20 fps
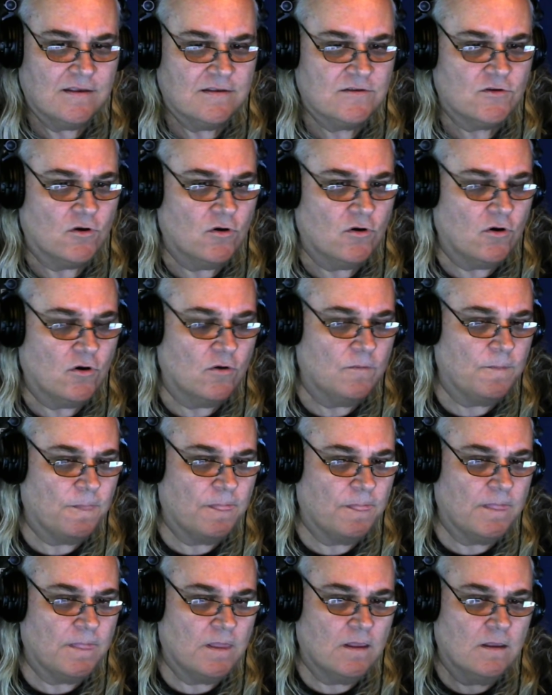So
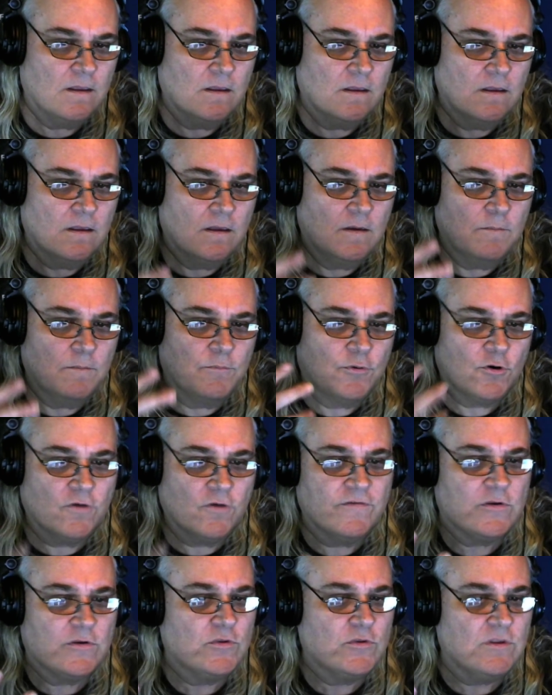
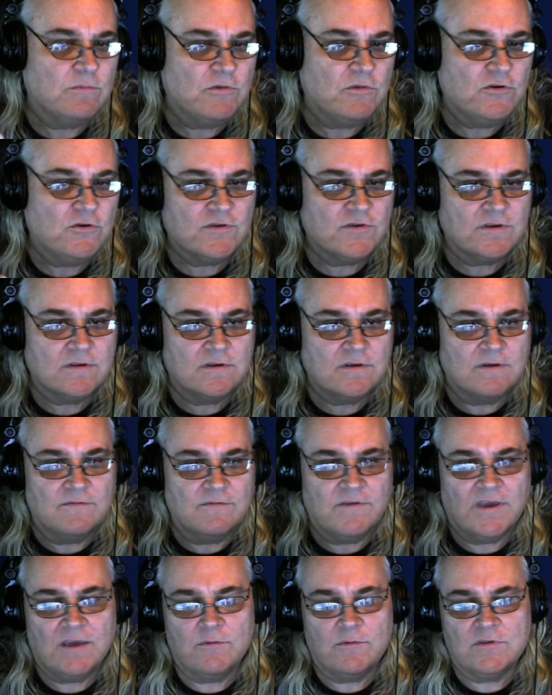perfect with the music,
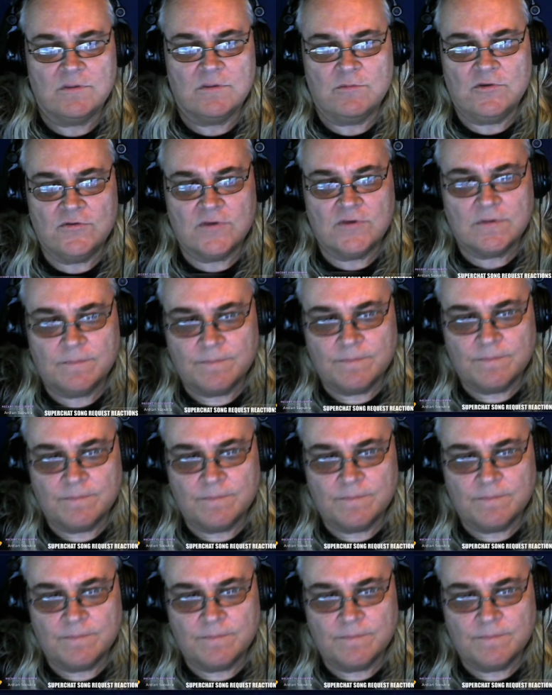conveying with the music.